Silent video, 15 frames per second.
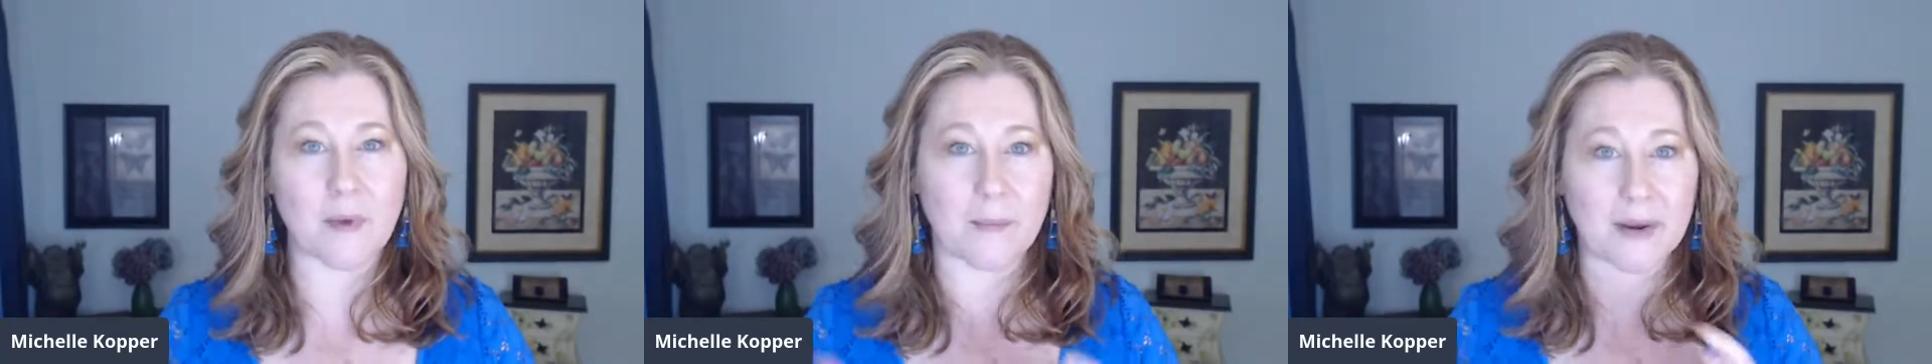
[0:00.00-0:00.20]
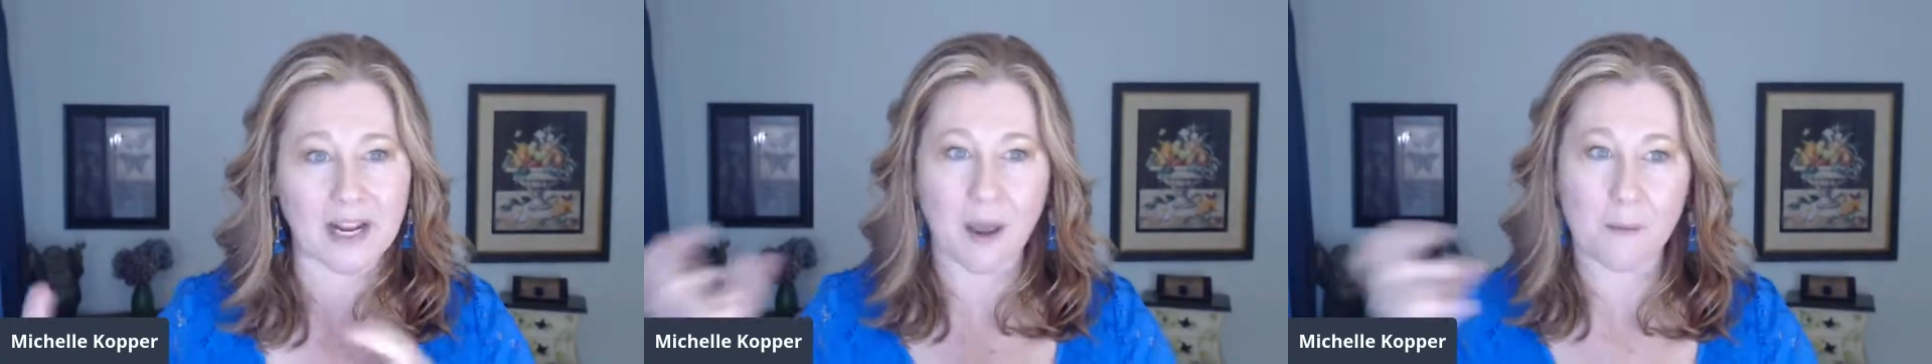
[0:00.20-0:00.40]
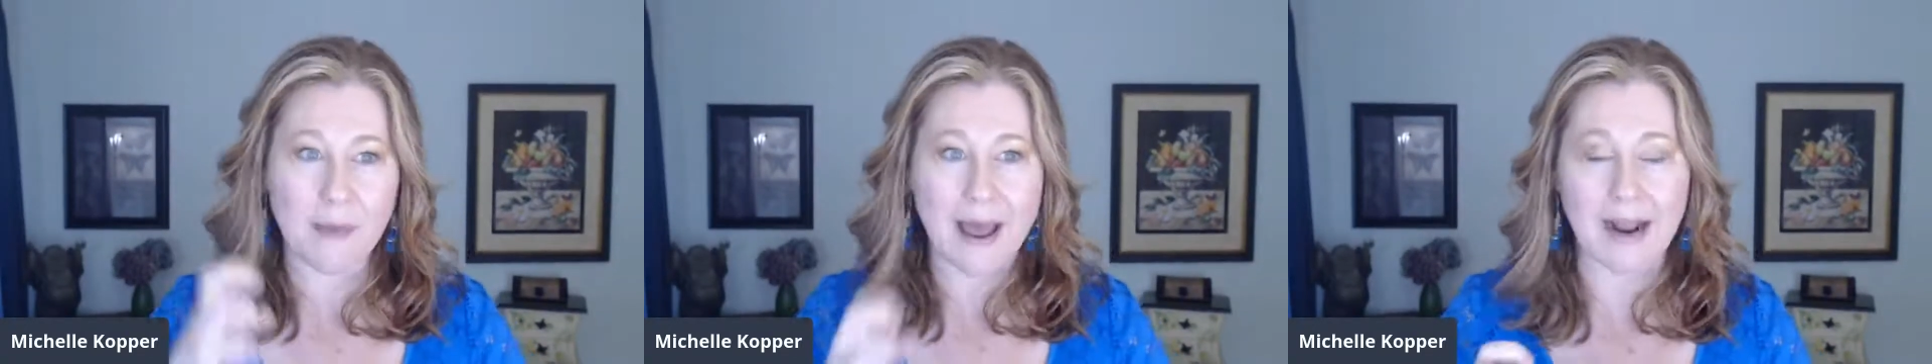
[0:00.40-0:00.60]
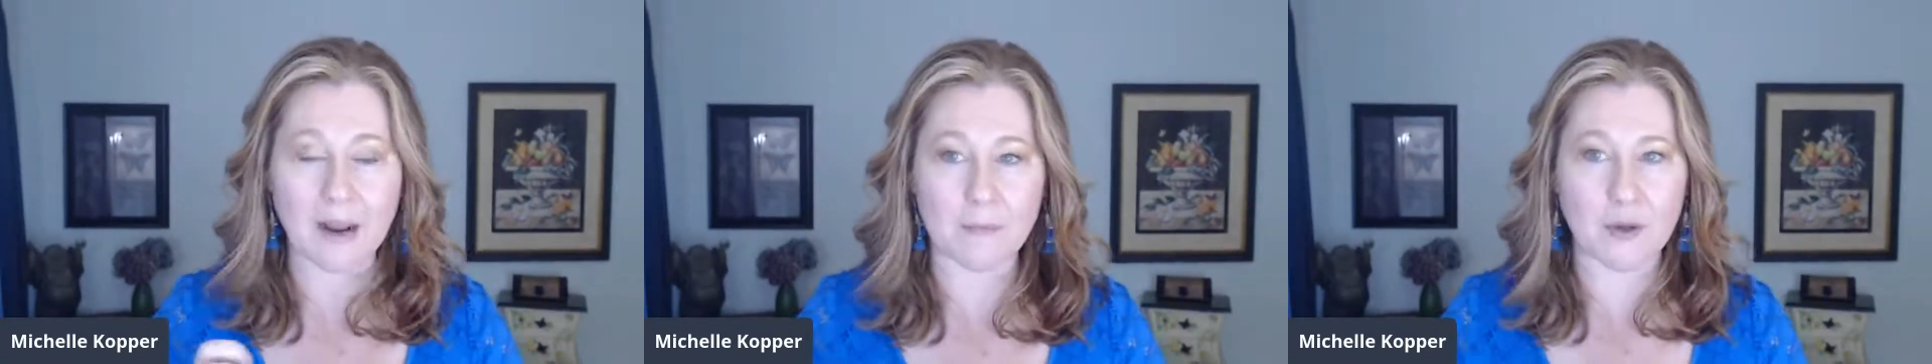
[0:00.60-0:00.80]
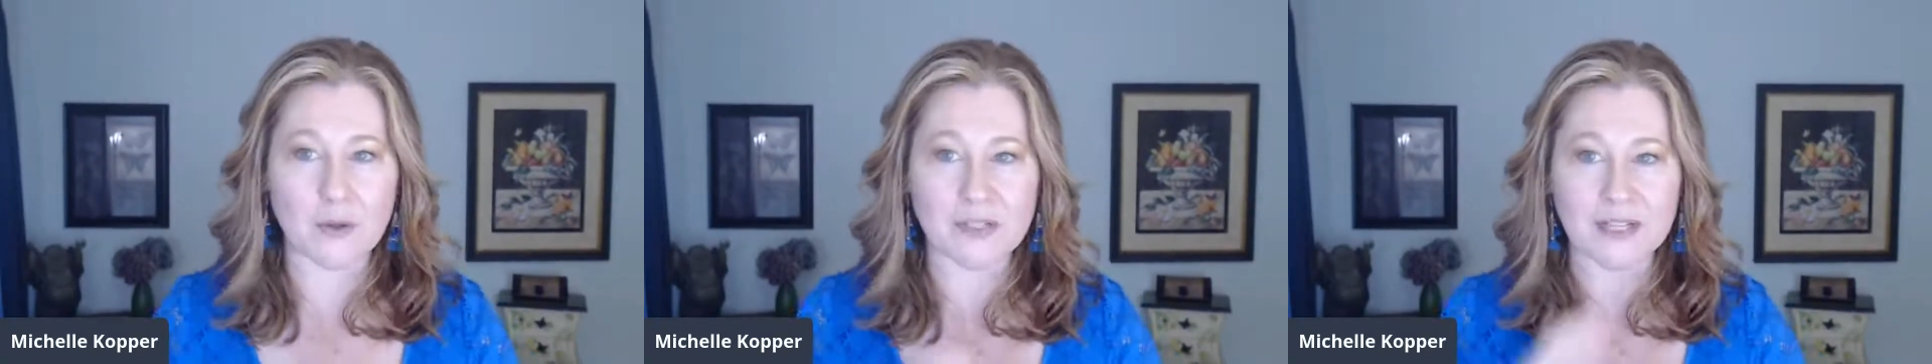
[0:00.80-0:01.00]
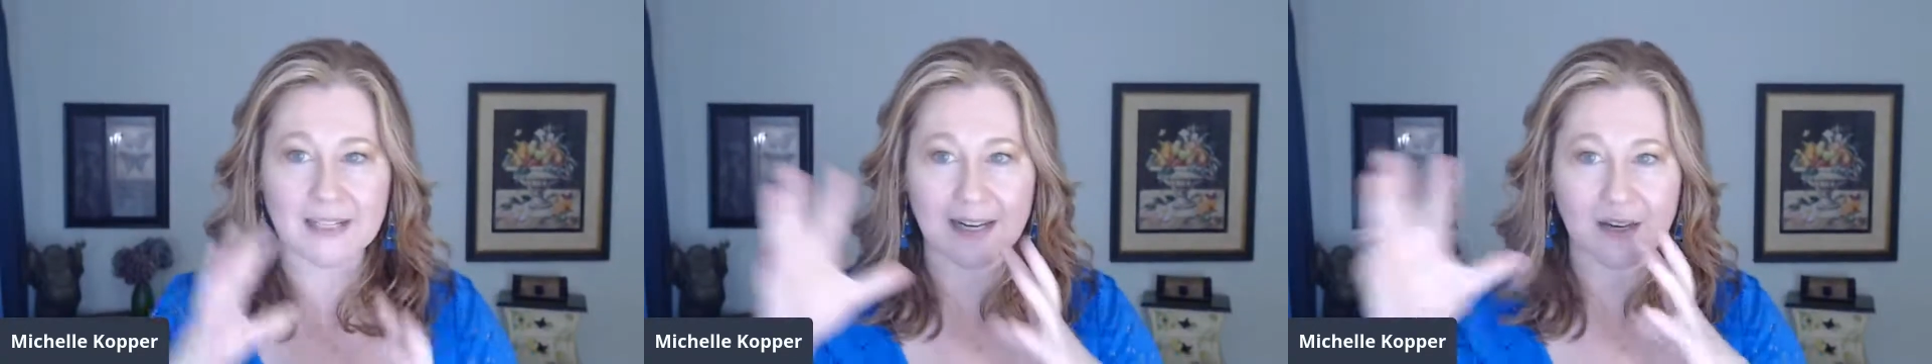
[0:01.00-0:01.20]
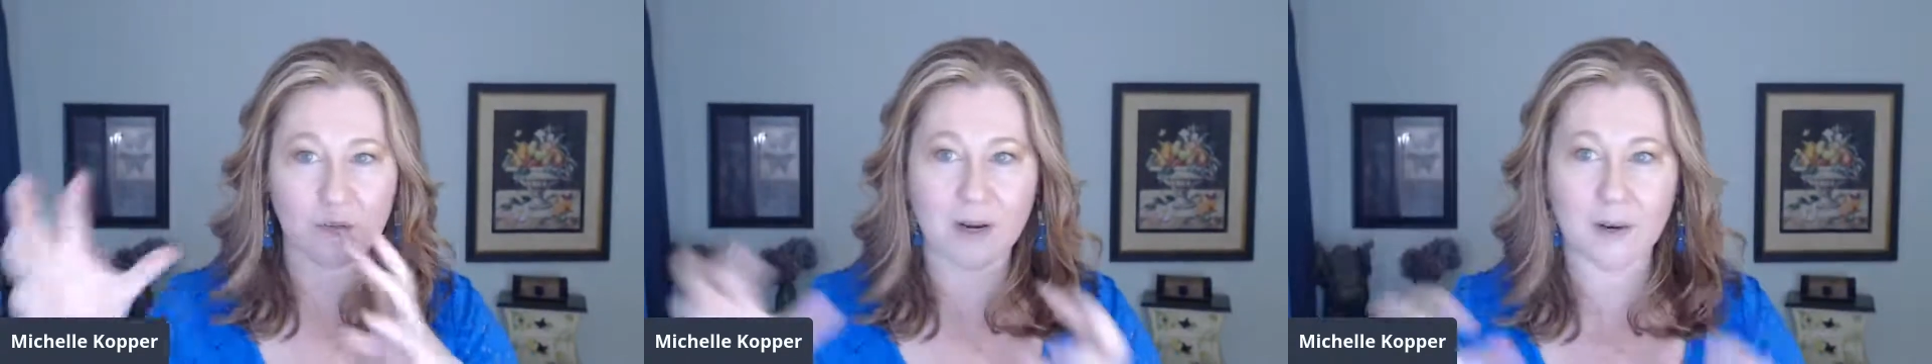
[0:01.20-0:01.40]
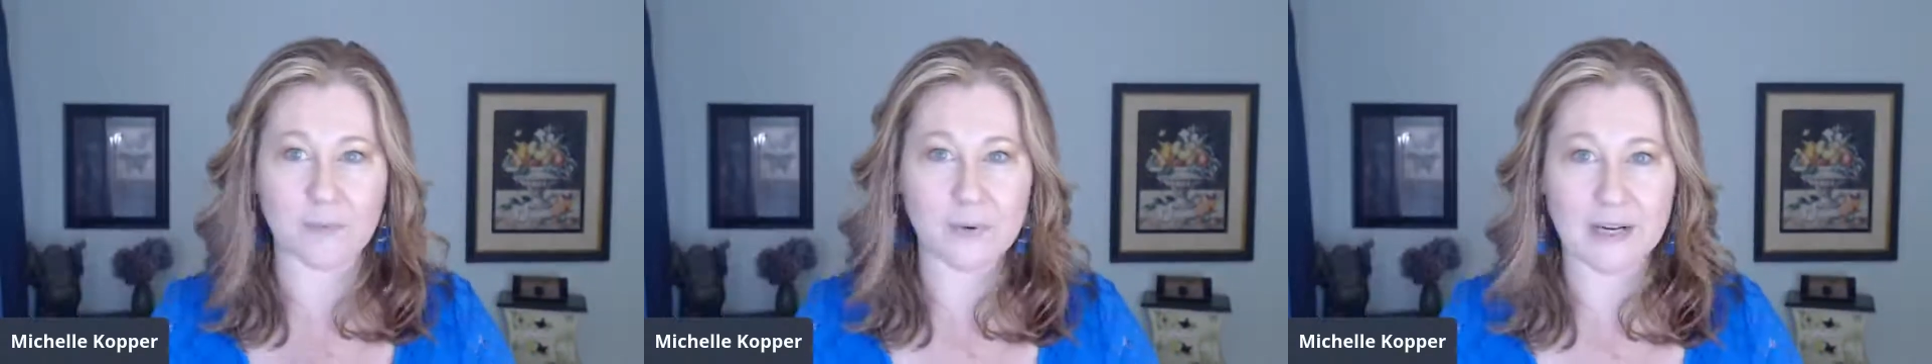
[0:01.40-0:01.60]
I'm going to come back and post it because I didn't
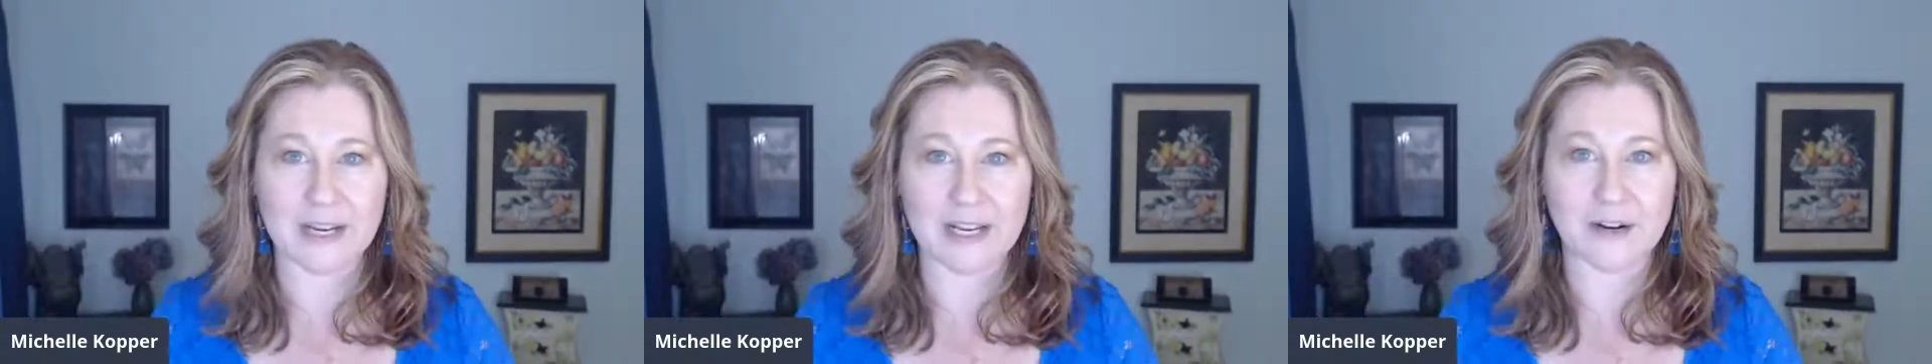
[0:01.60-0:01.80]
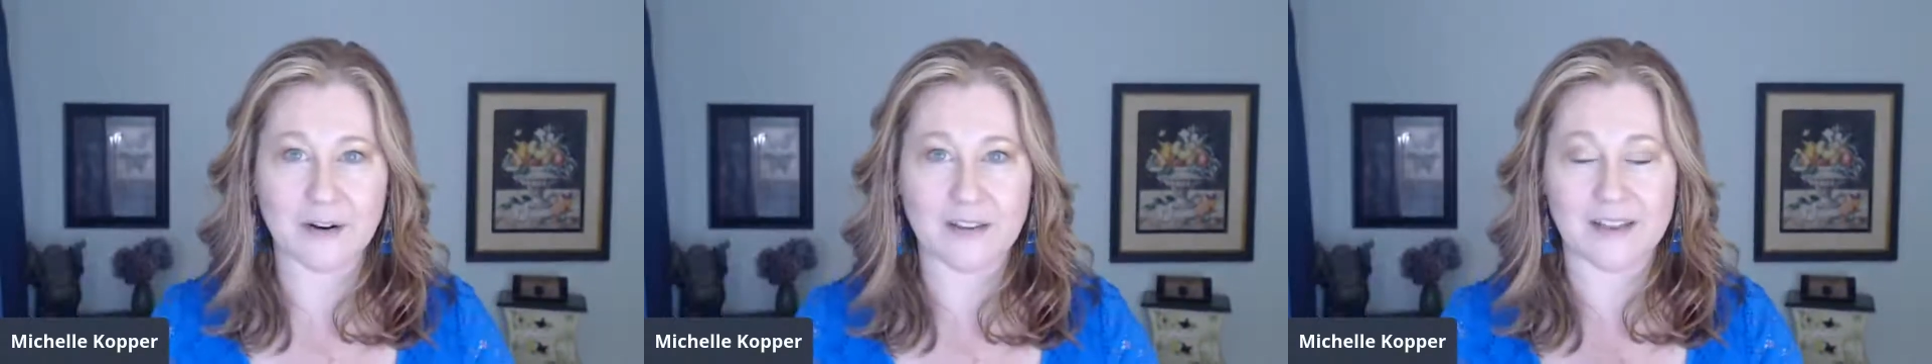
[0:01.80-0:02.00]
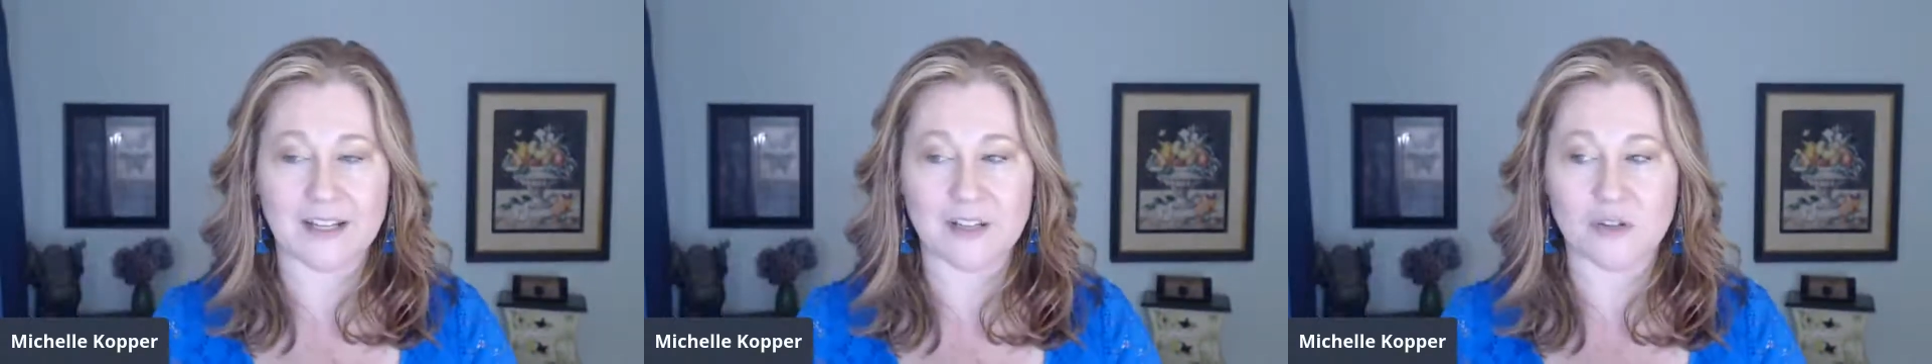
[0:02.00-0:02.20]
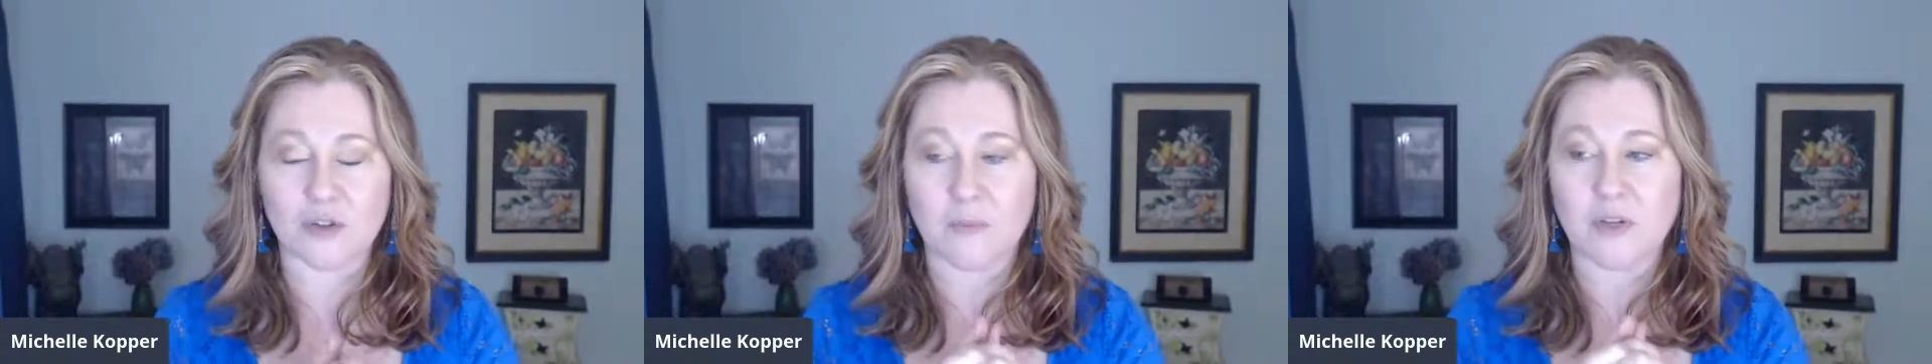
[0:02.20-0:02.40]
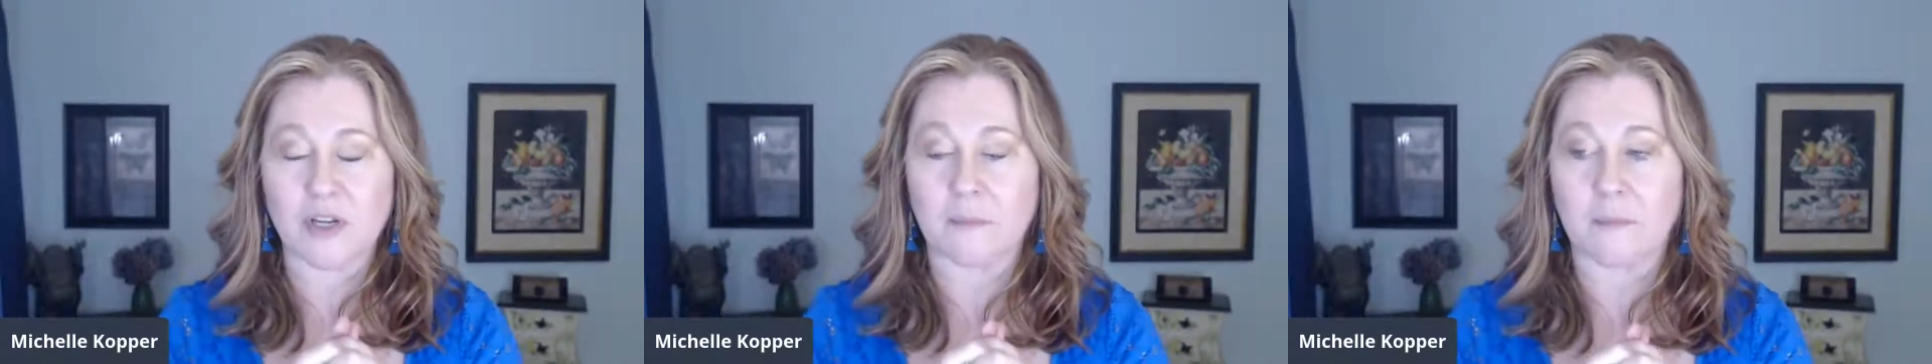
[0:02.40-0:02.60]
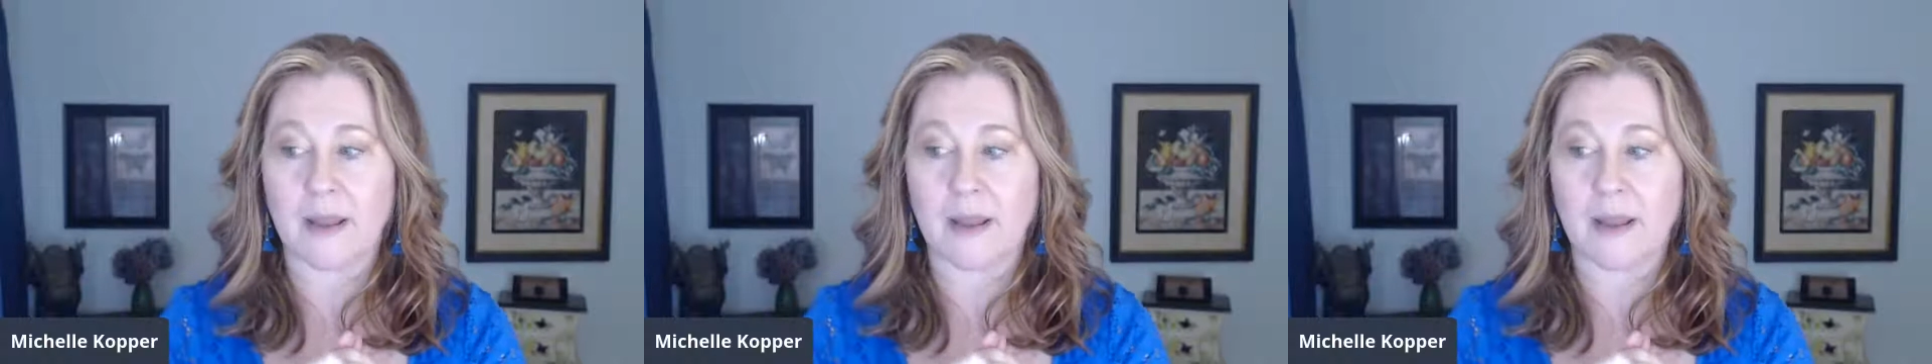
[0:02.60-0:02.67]
want to put it here in the description.